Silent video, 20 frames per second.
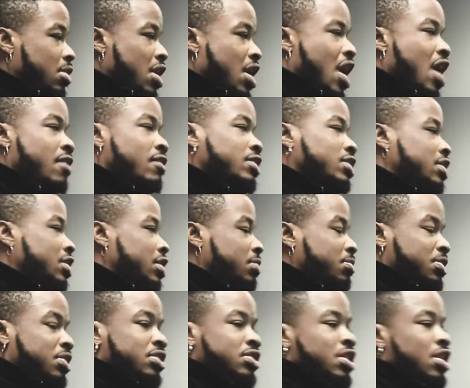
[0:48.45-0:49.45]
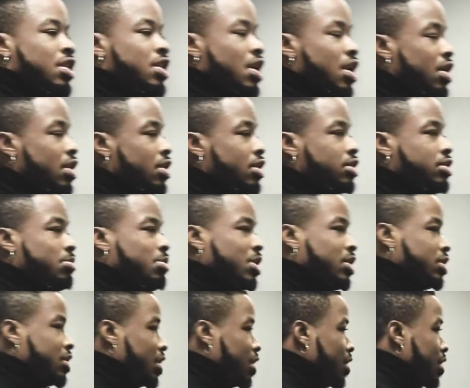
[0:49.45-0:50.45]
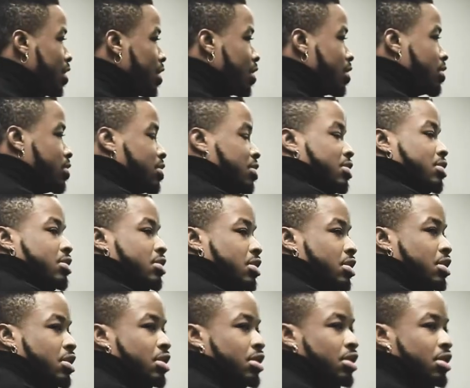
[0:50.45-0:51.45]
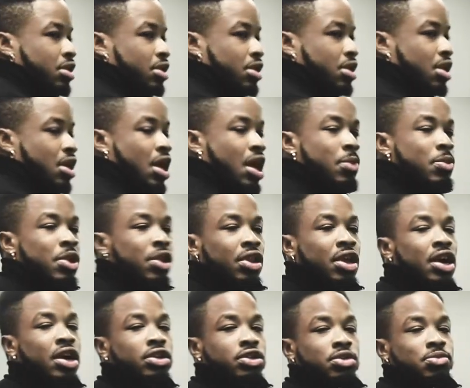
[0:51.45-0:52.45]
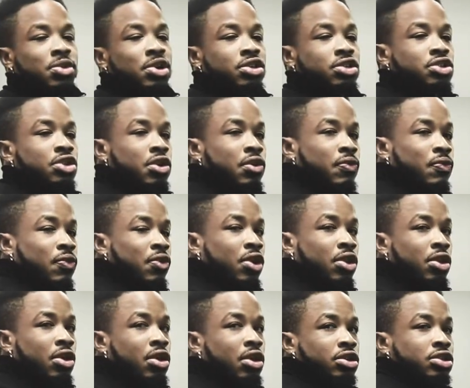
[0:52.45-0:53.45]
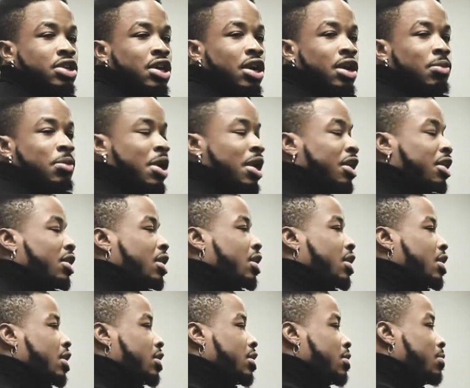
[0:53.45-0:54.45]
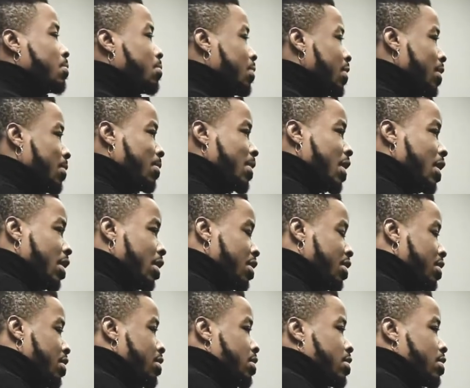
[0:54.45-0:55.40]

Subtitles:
I haven't seen him since that day. It's been 10 years. I've been lying to myself for a long time, acting like I am, but I'm not.